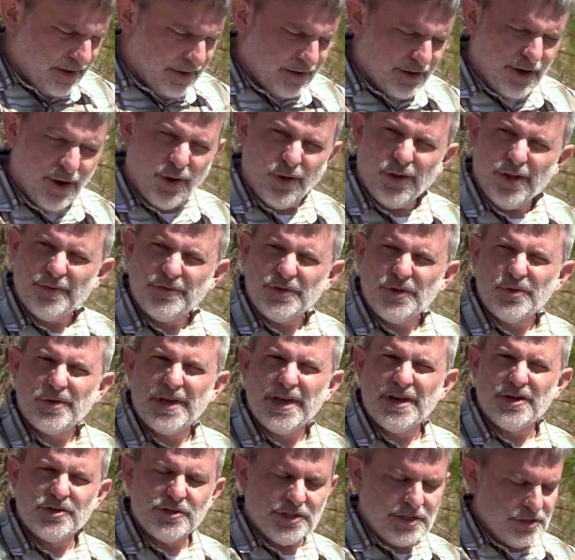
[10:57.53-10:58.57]
The goal of Duke
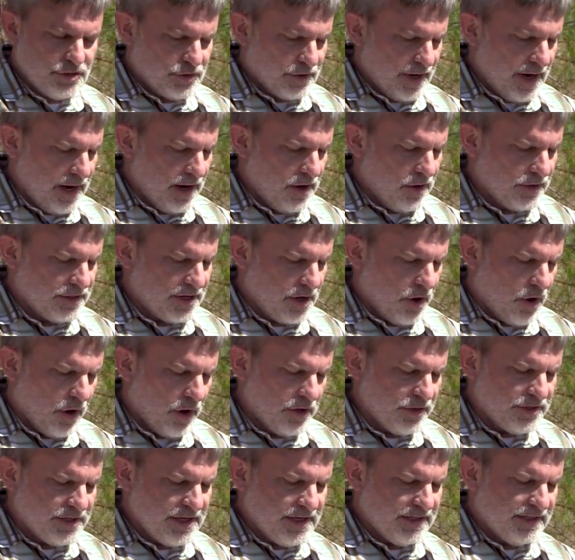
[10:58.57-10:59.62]
Energy Trails at
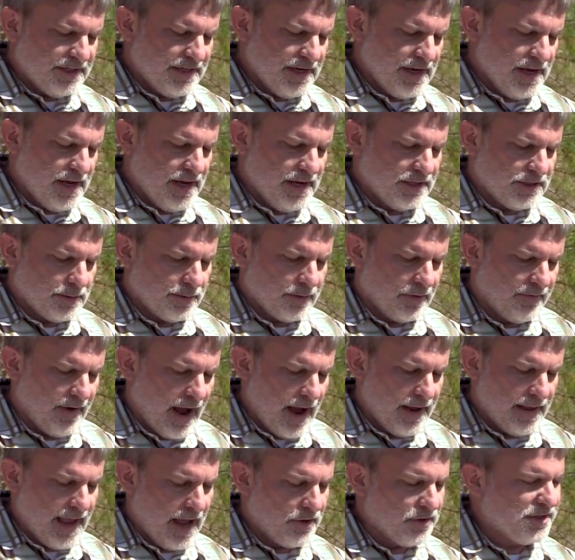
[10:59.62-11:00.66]
RCC is to
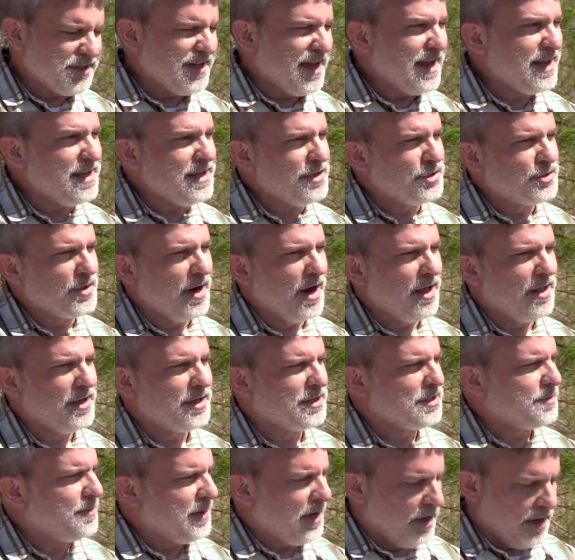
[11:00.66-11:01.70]
provide an outstanding trail
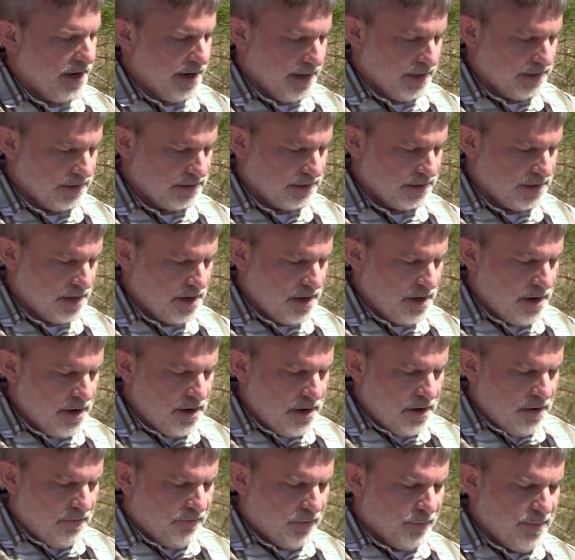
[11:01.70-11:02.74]
experience
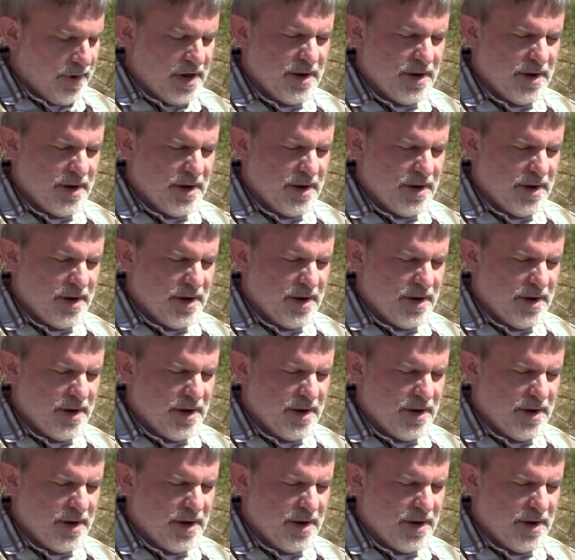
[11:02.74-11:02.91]
for